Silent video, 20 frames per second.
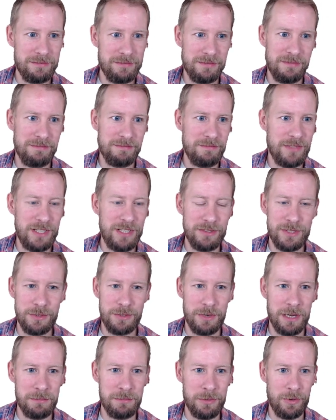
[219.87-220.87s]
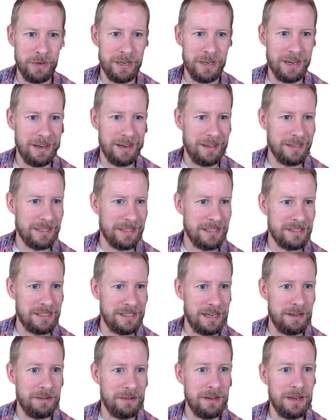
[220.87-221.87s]
used to eyeballing it like this
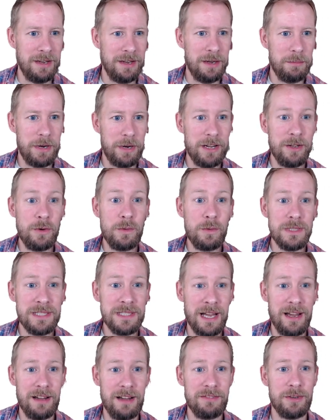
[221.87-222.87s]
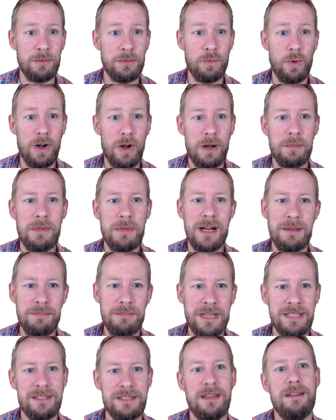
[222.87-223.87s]
now. But I always have a what am I
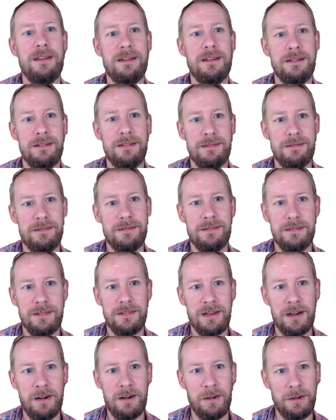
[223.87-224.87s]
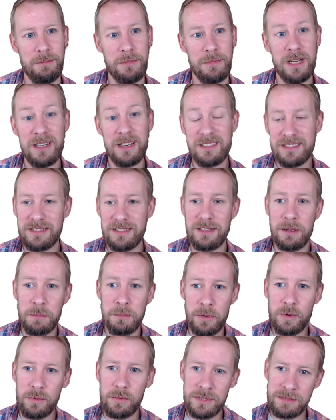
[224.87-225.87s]
missing column, because I'm
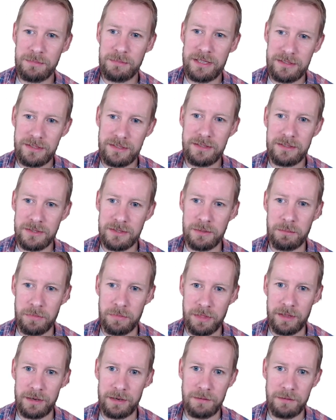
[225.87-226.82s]
always missing something.